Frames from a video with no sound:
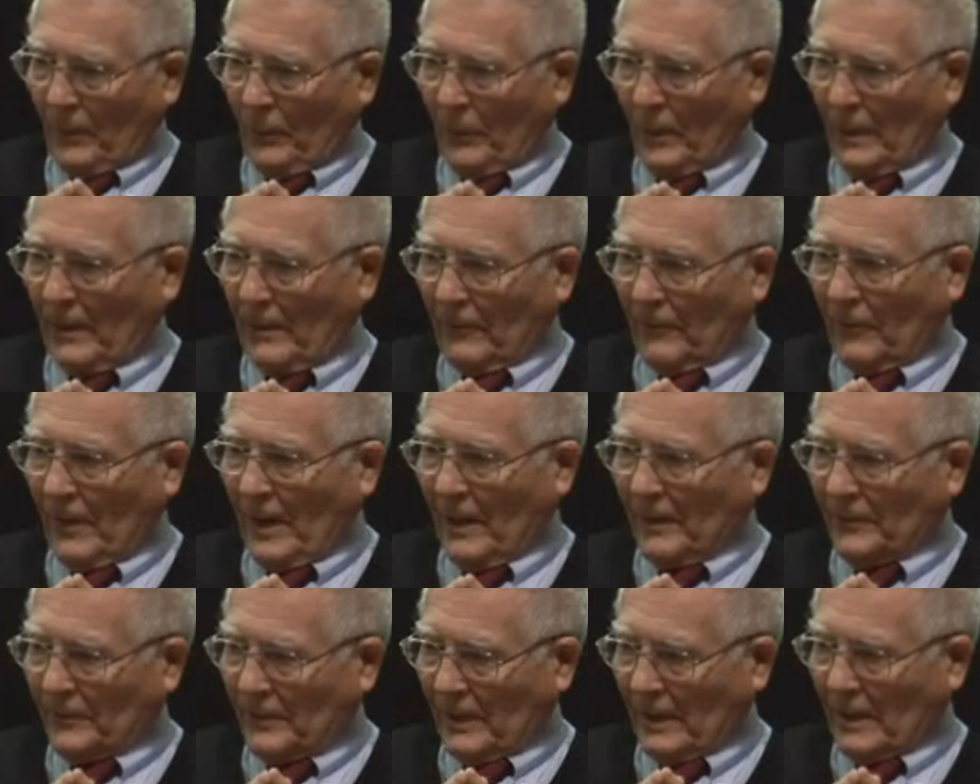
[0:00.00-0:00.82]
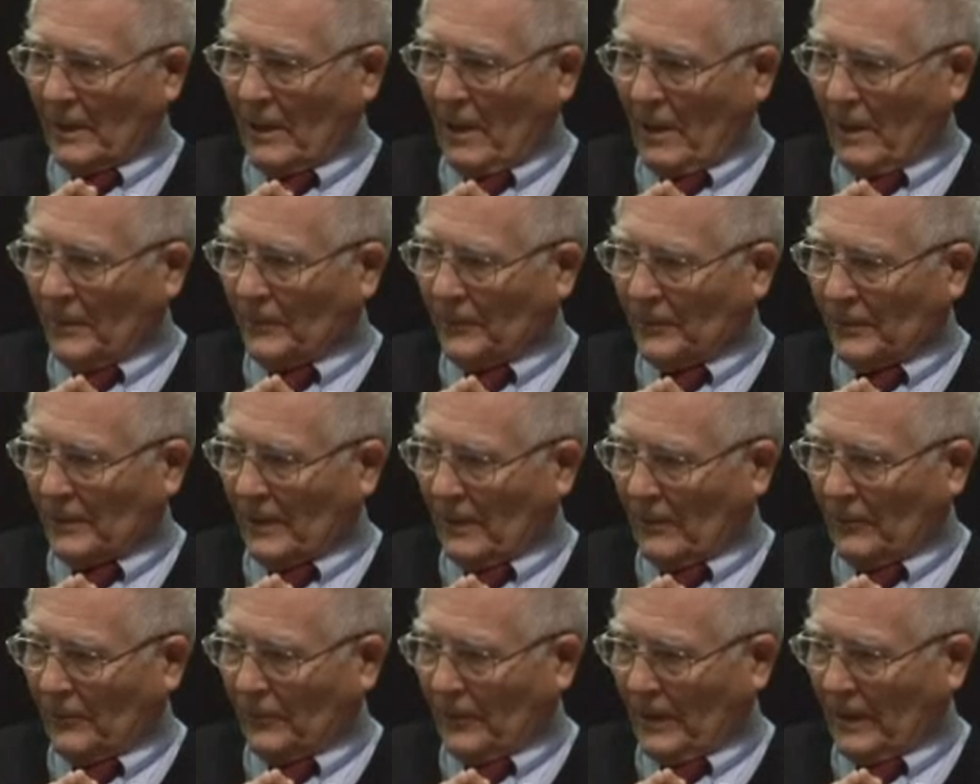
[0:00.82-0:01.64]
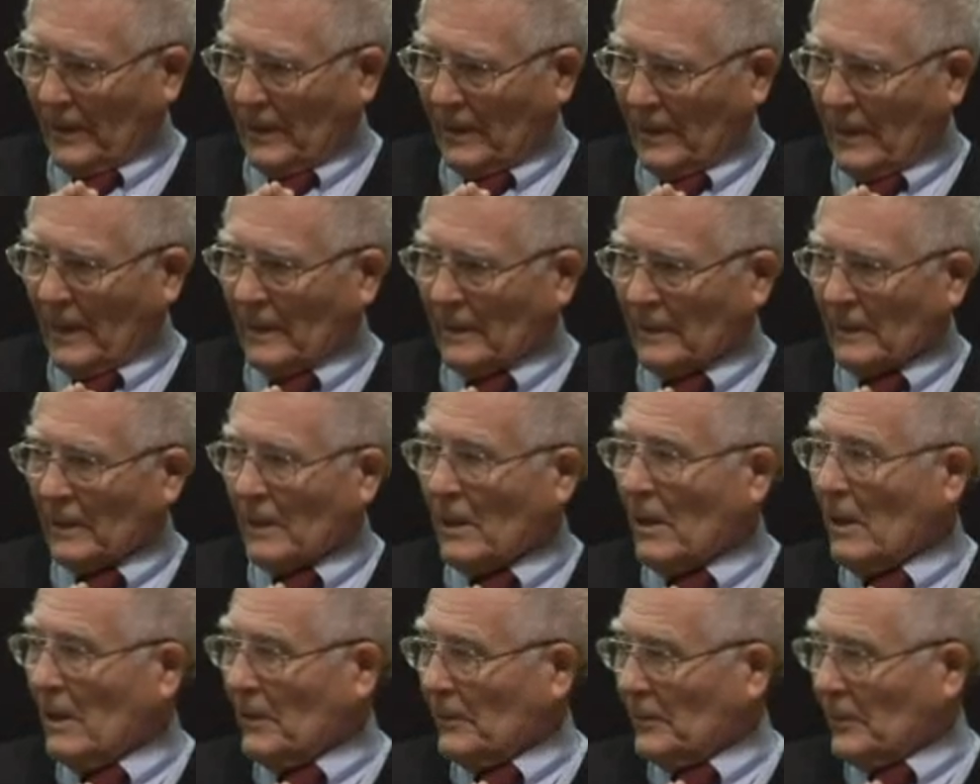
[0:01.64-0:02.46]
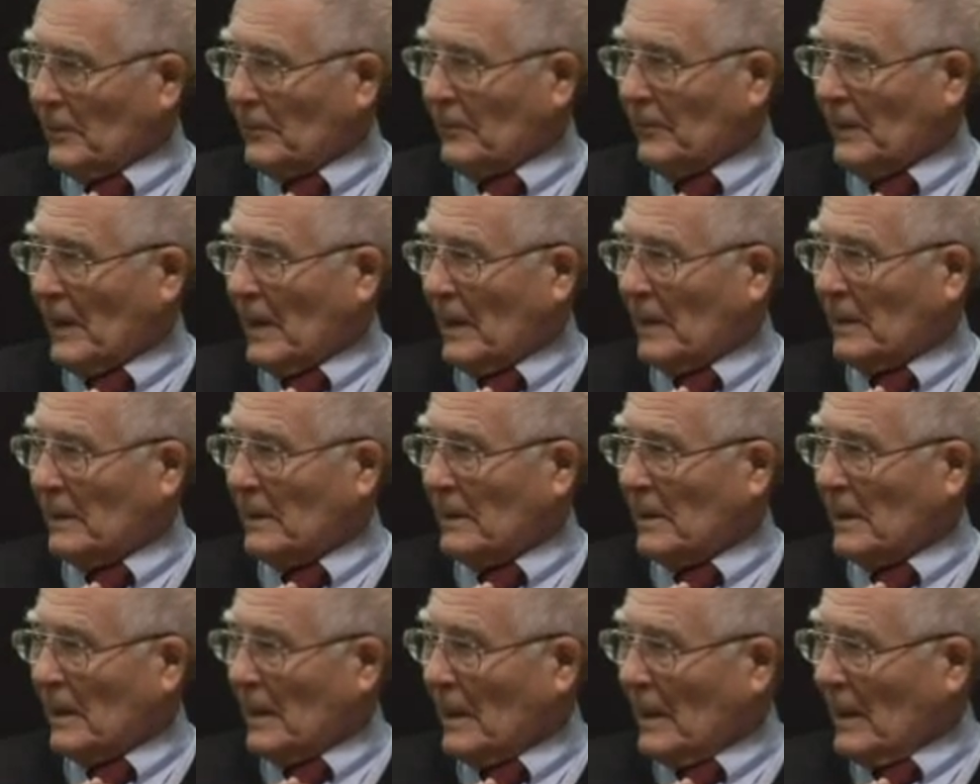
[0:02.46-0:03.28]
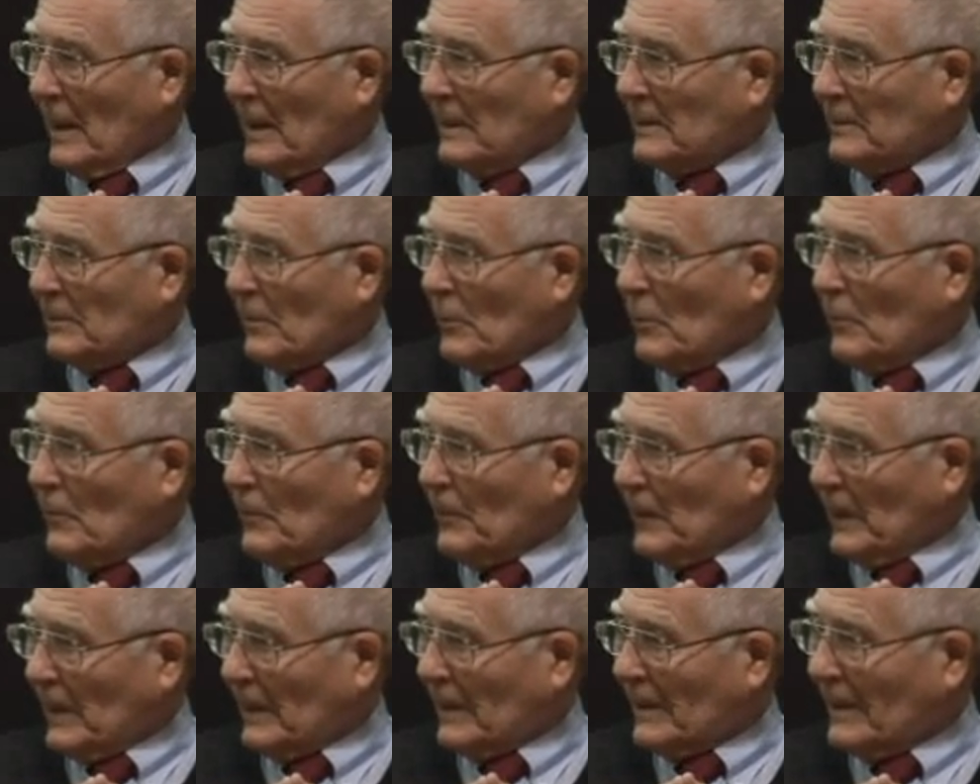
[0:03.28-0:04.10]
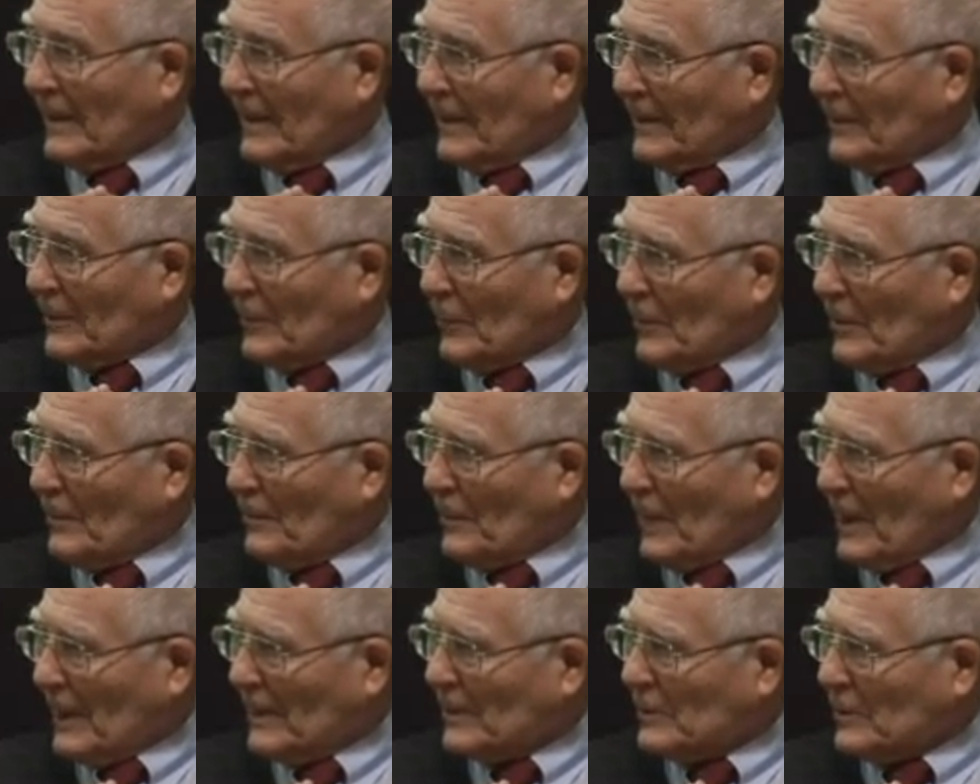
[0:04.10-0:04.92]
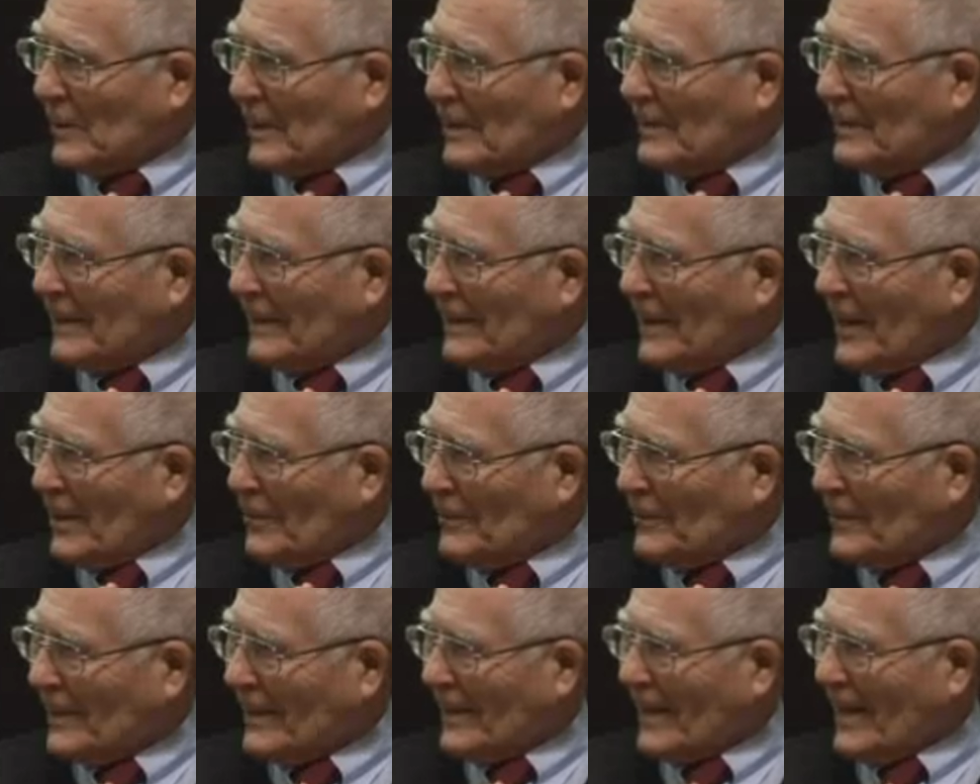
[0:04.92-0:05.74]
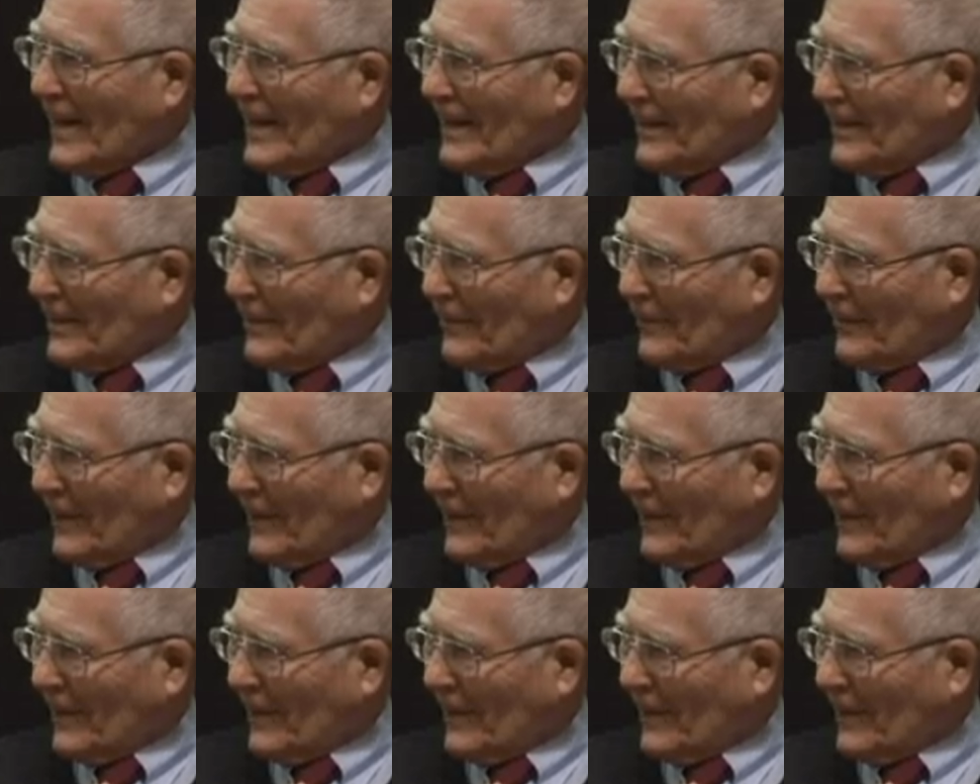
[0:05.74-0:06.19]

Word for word: when it finds it can't self-regulate and can't defend, it's moving to a place that it knows it can